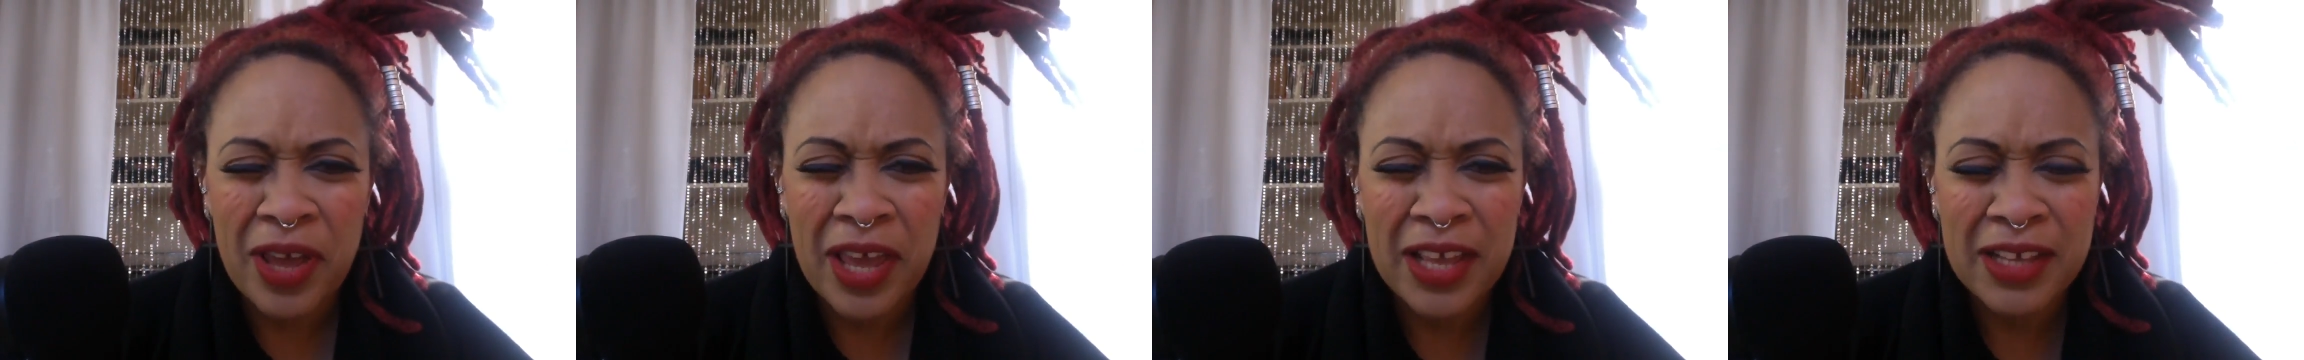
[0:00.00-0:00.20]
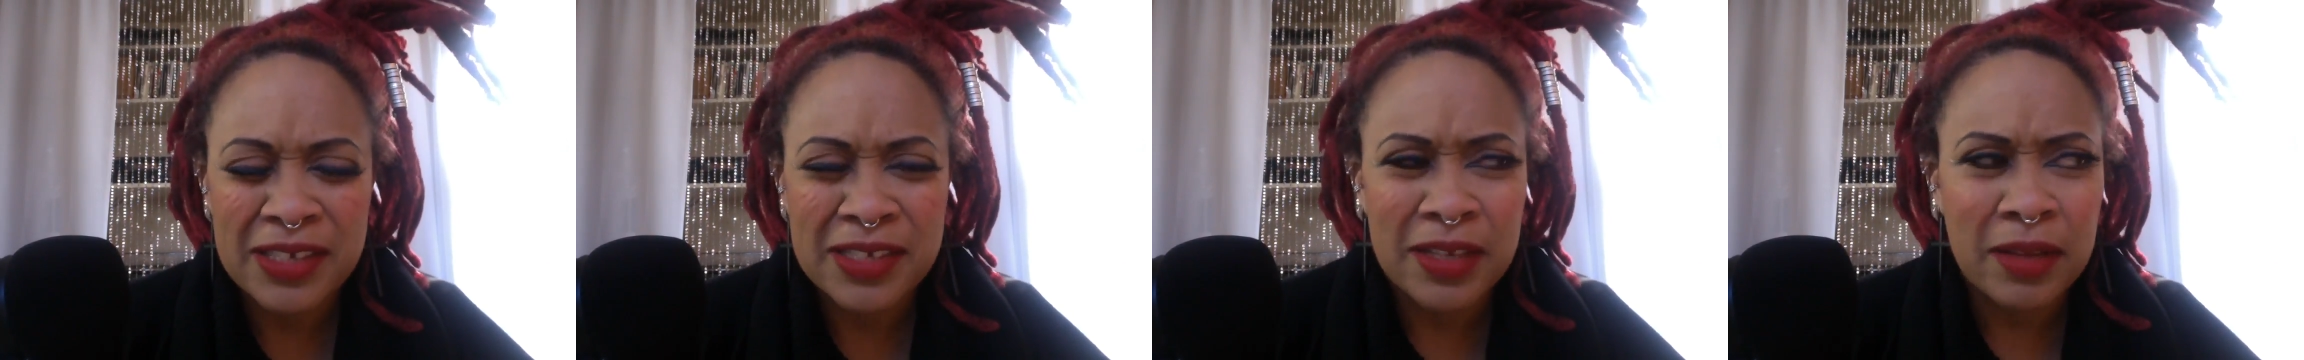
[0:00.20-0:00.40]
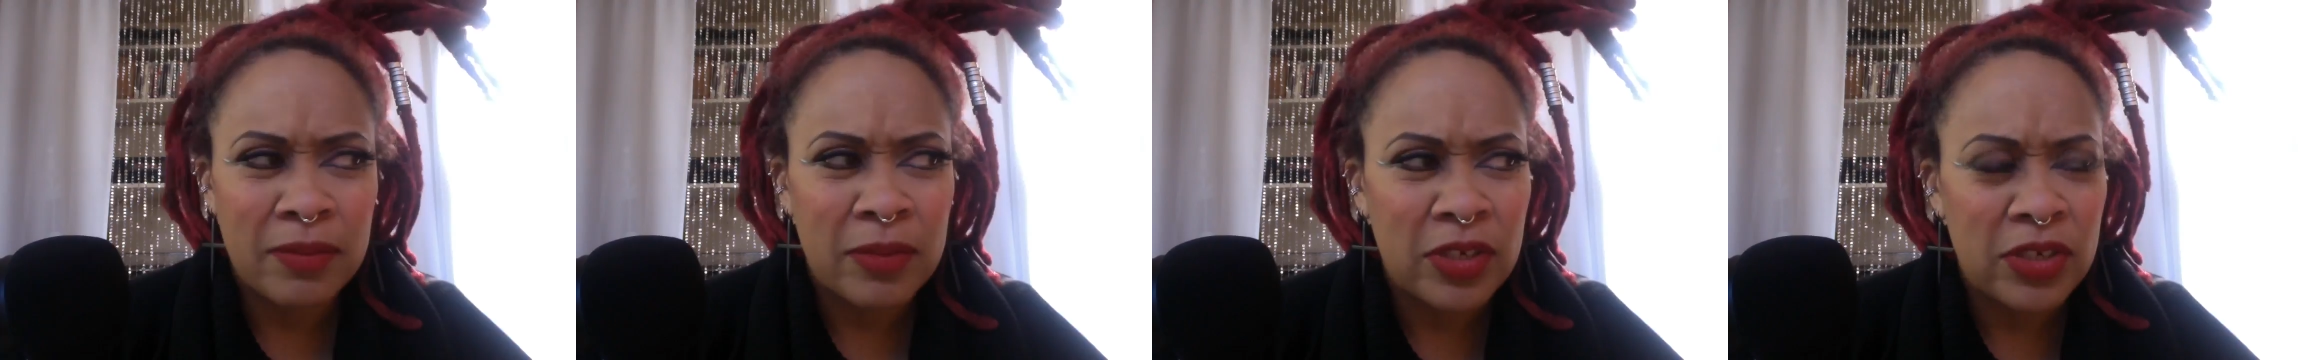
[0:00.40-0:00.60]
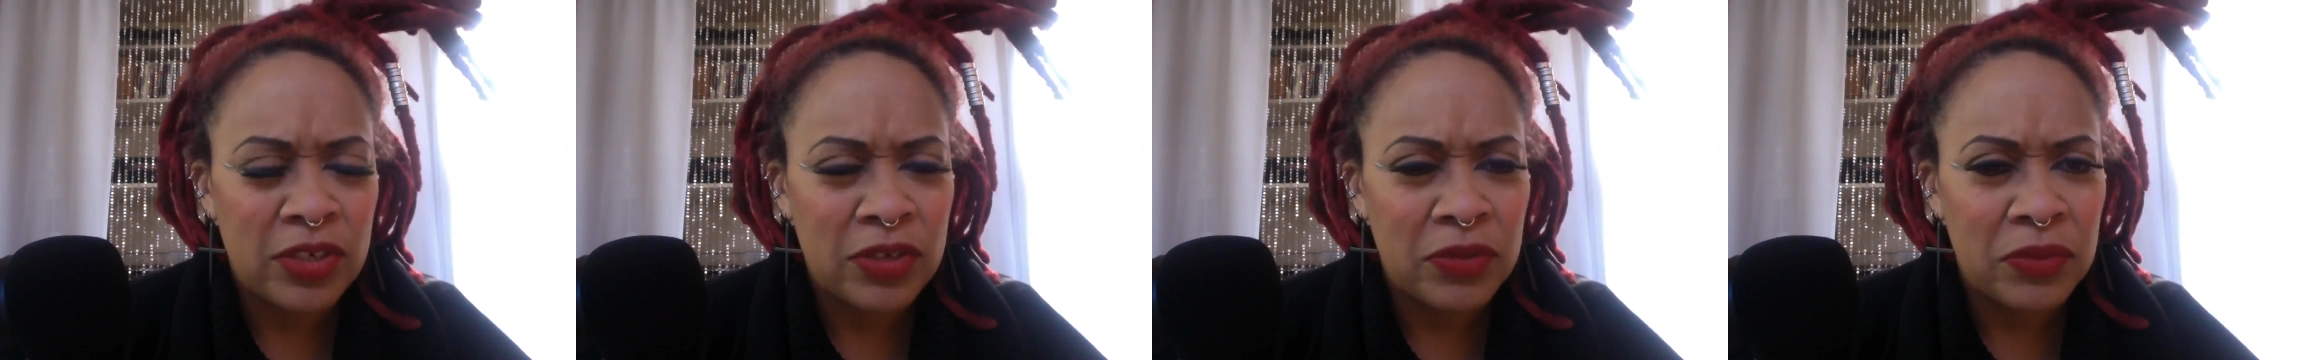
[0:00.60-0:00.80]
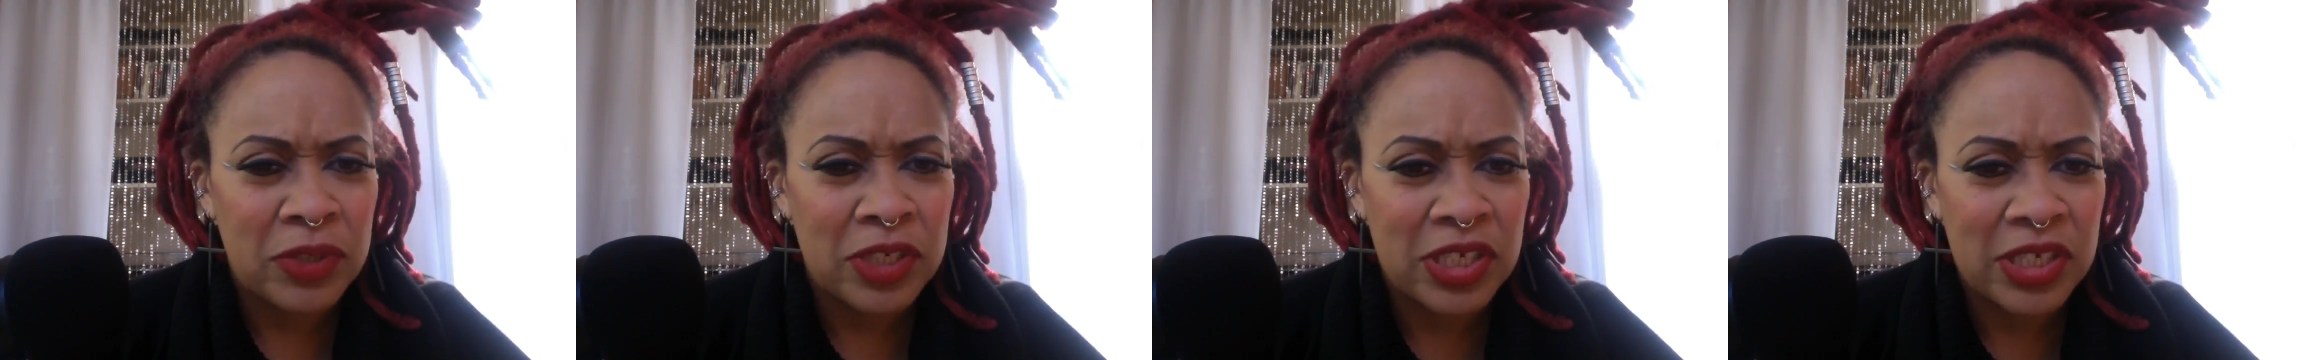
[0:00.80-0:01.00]
It has something to
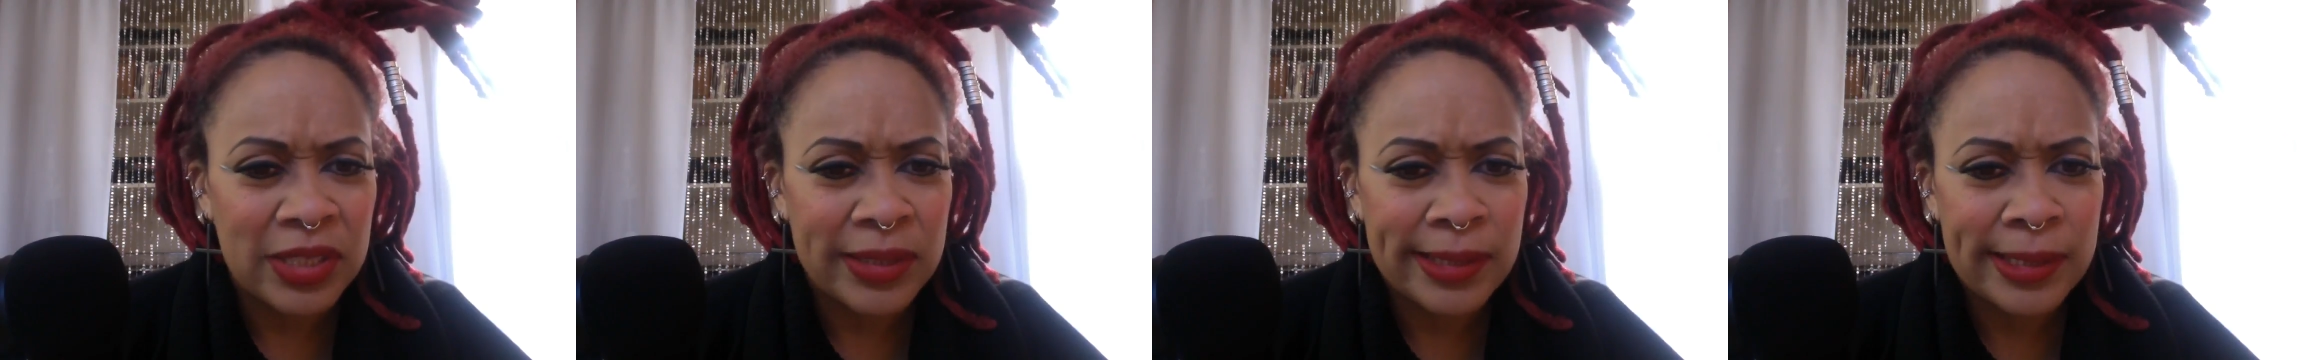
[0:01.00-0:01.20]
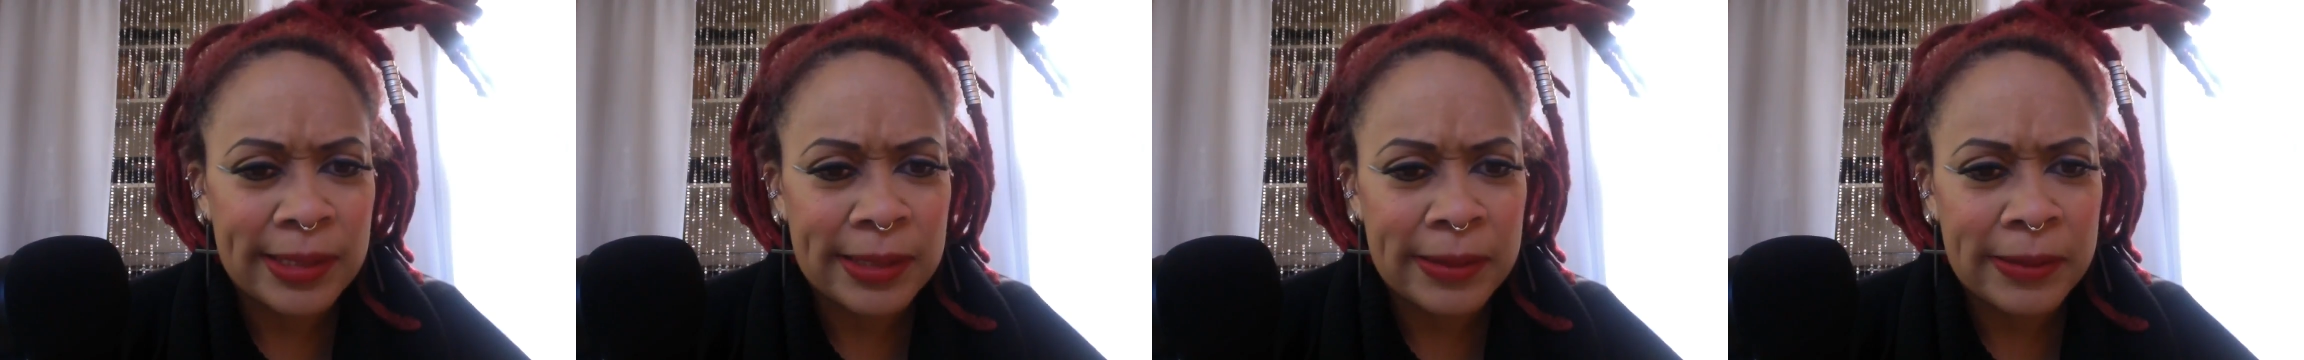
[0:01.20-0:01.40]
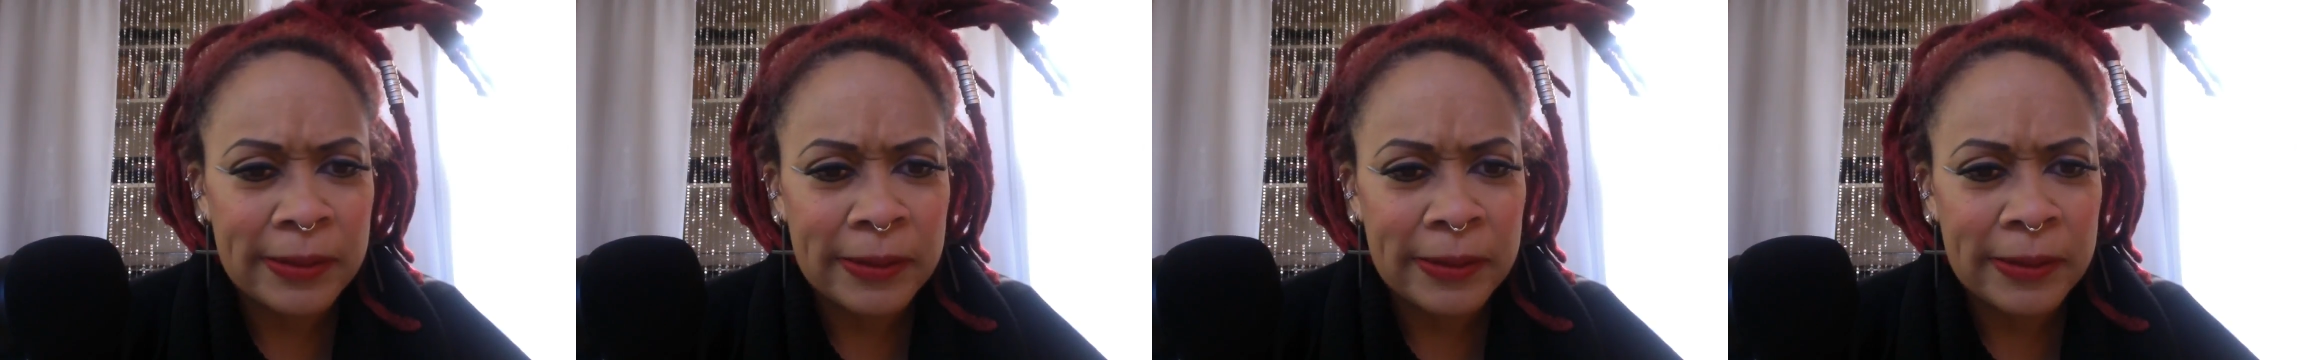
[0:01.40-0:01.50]
do with just...